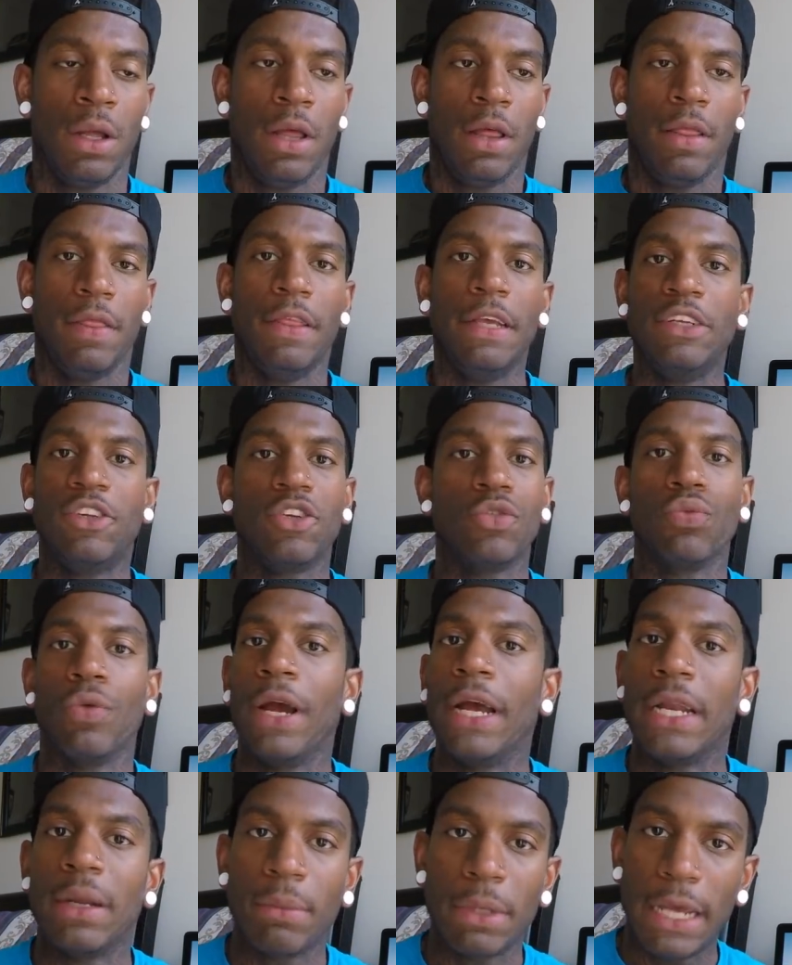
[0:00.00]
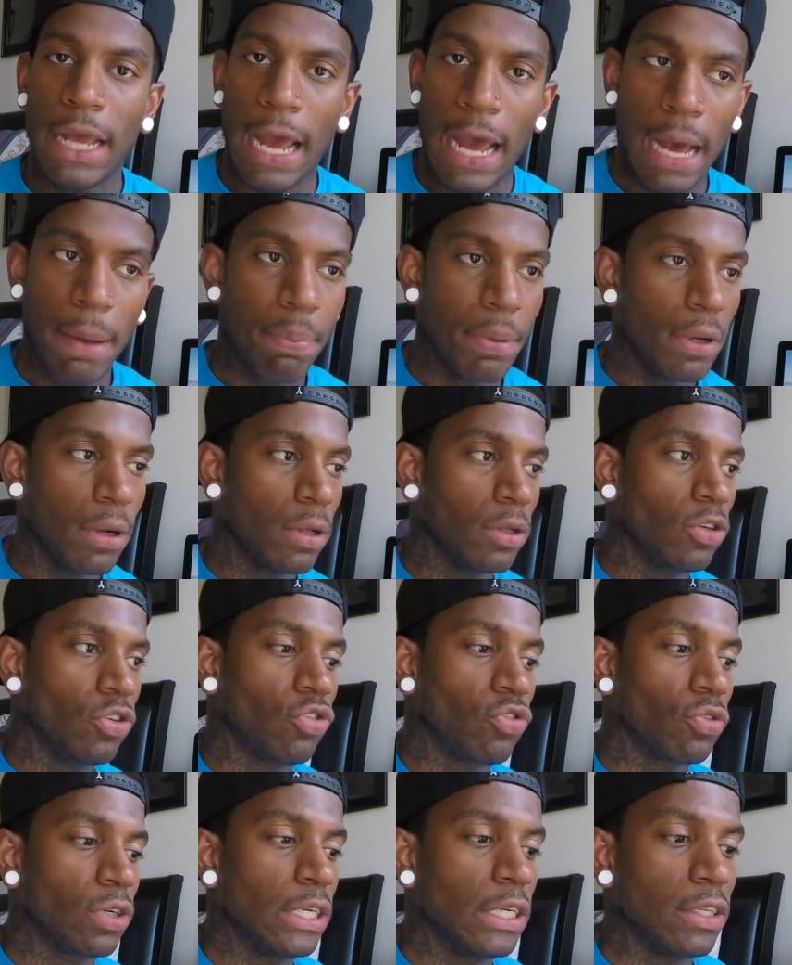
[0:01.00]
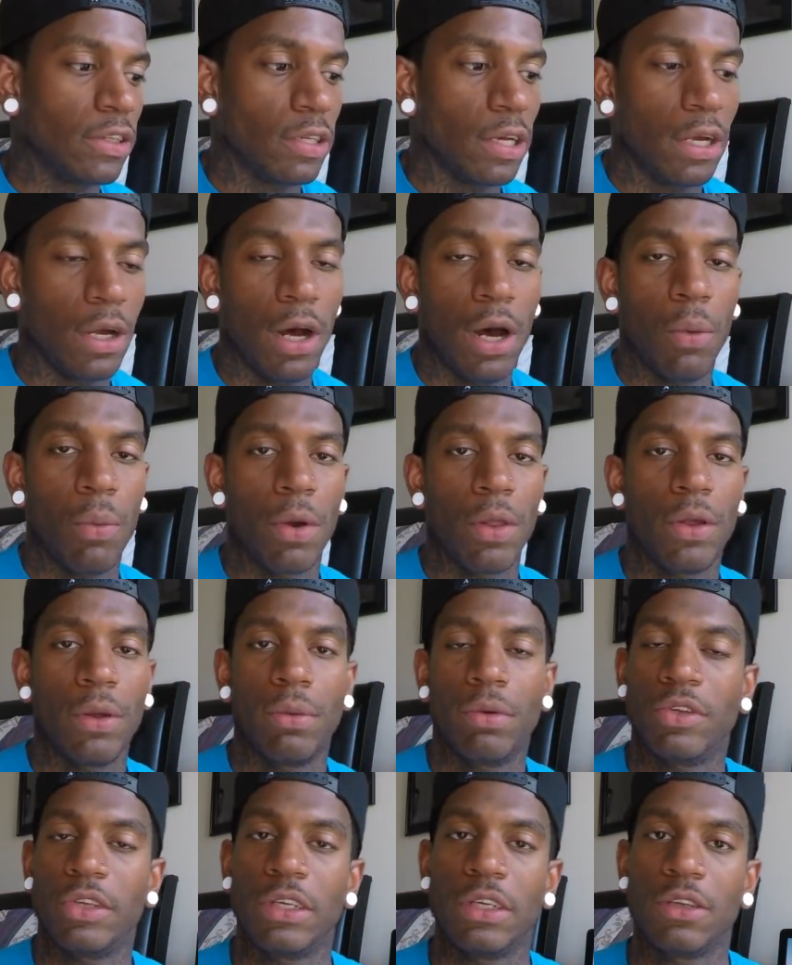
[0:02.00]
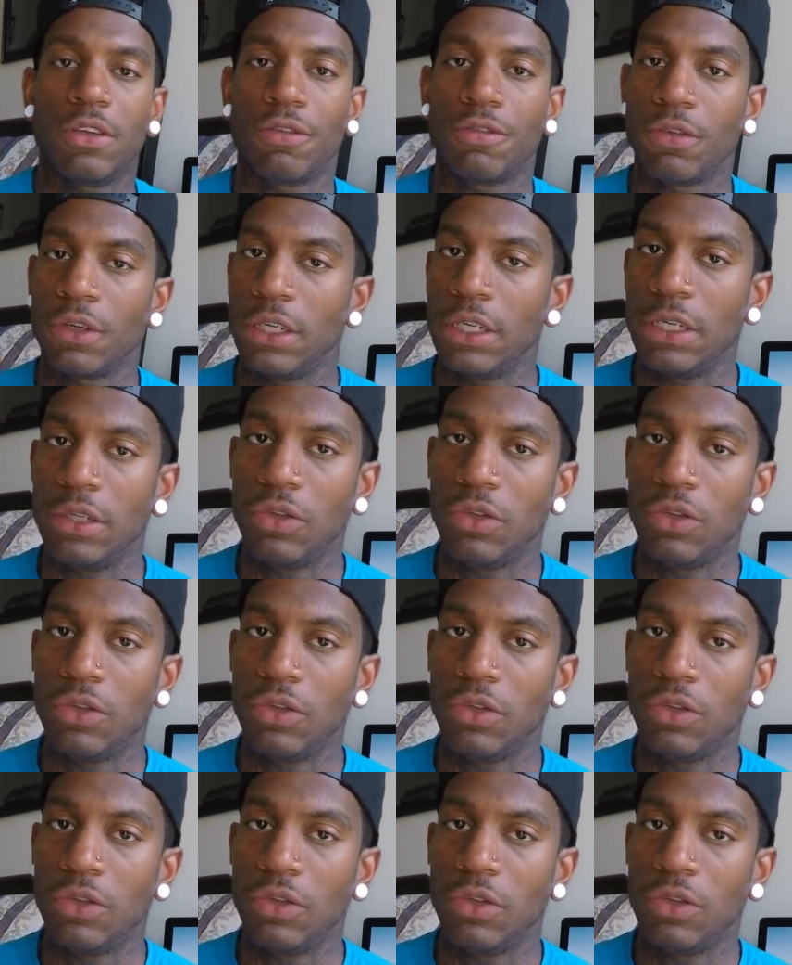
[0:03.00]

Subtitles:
These just randomly happen on the streets, whether it was against friends